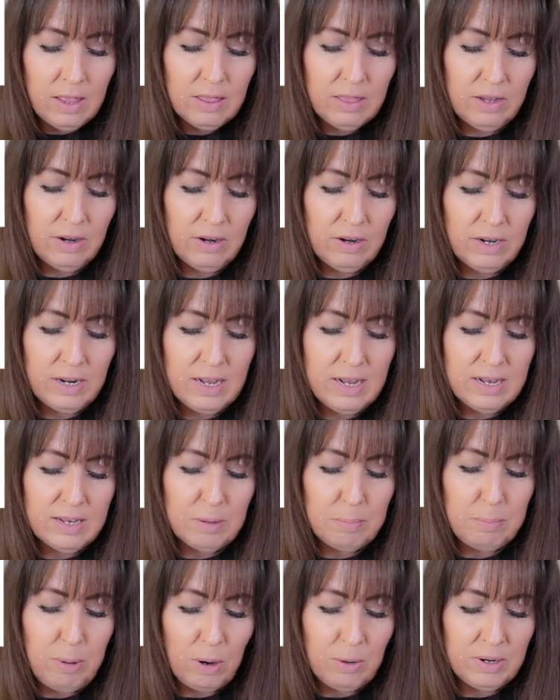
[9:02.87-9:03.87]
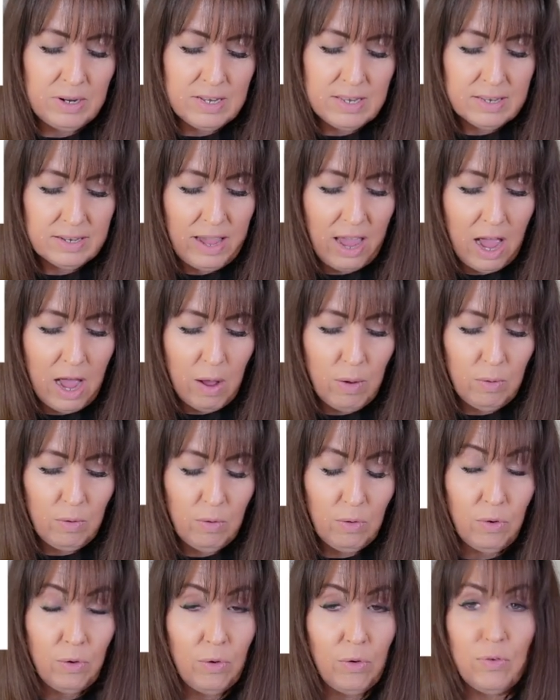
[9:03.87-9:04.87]
There is a bonus
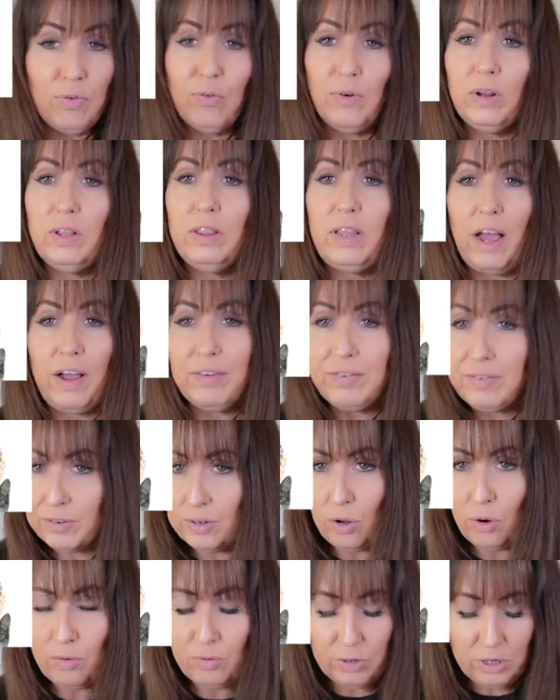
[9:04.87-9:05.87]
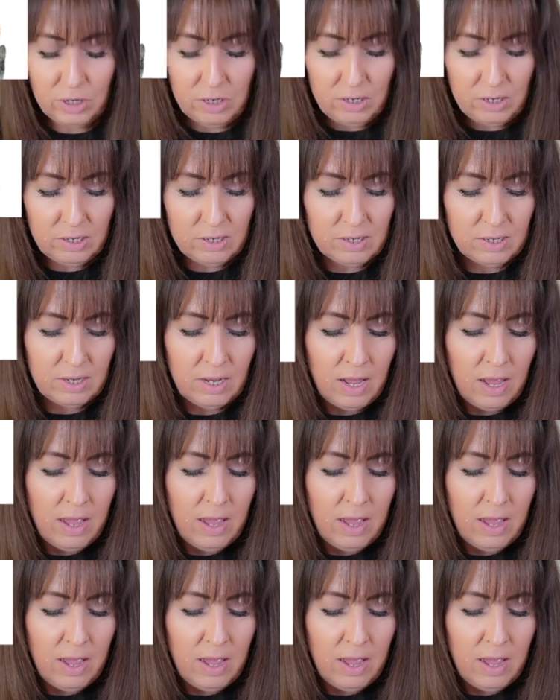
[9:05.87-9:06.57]
cowl for leftovers,